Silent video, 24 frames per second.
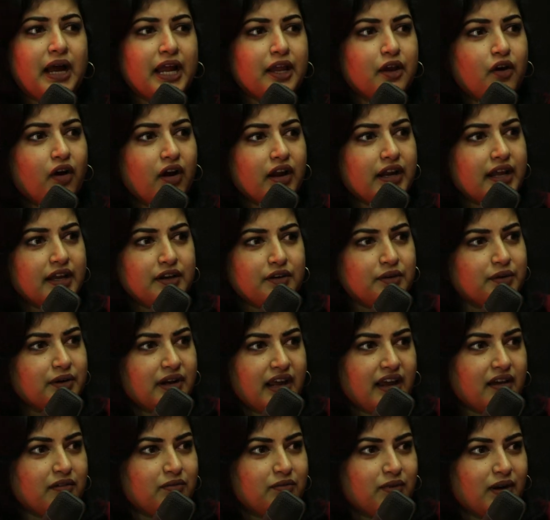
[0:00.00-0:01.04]
God, I don't
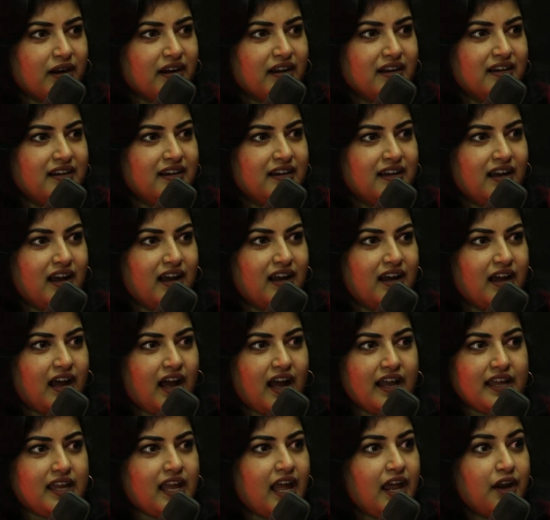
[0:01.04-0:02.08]
have one. No,
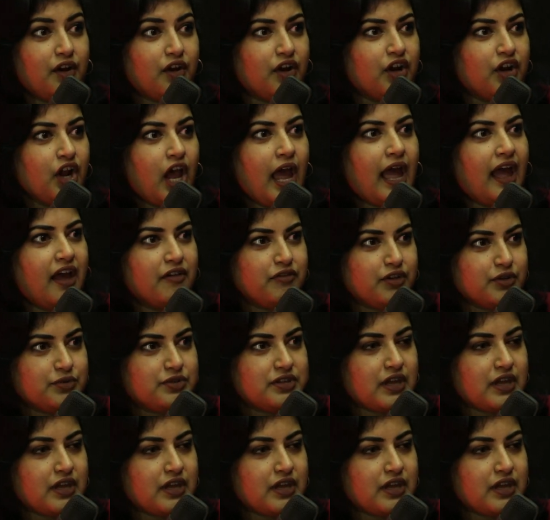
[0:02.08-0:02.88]
I cannot. Have you?